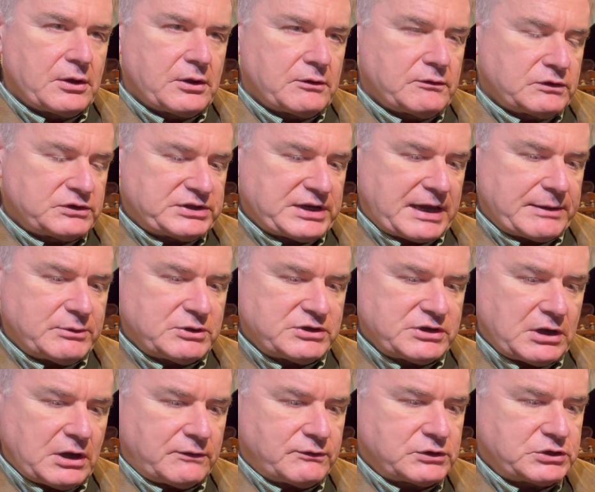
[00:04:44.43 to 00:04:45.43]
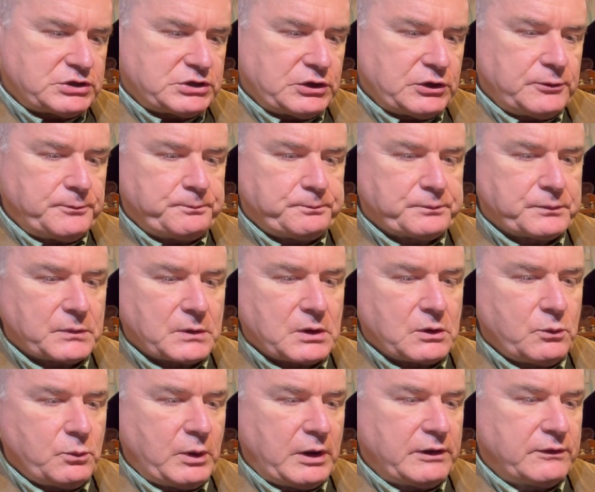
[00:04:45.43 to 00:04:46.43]
the same as the other two,
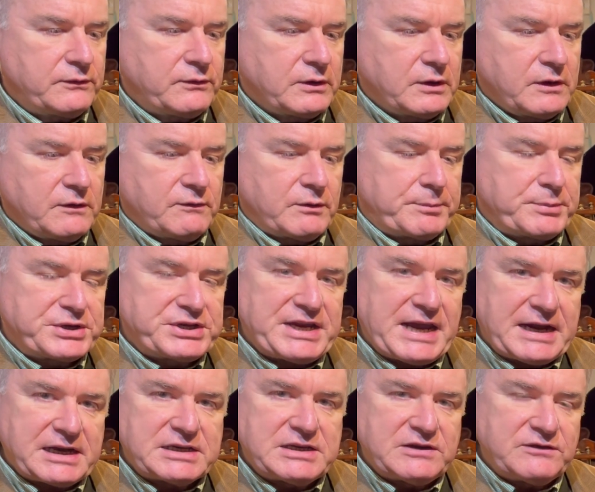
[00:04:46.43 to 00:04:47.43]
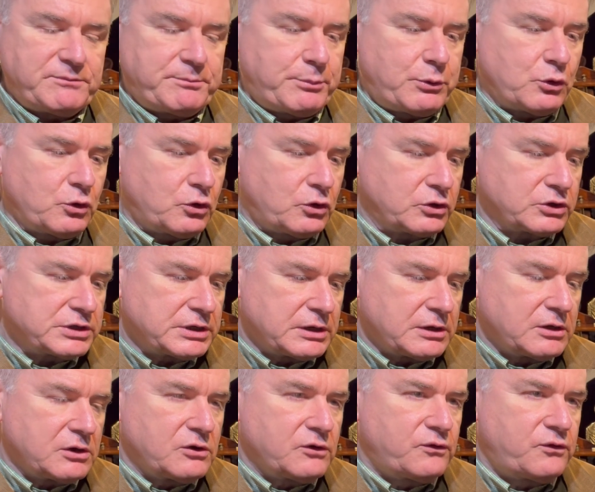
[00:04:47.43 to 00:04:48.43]
with the protective board
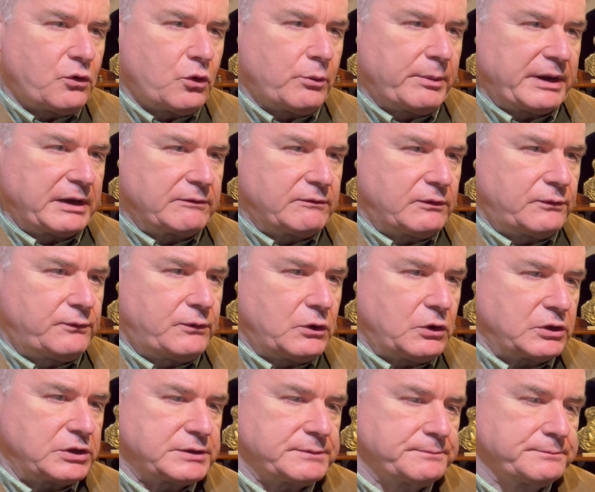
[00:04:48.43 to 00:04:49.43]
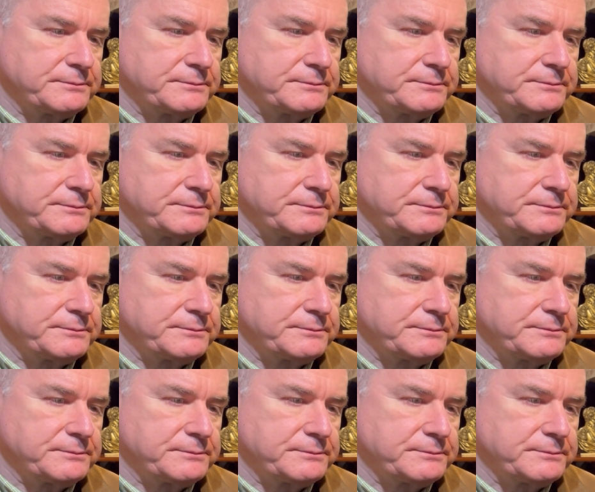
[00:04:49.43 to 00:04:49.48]
forming the foot.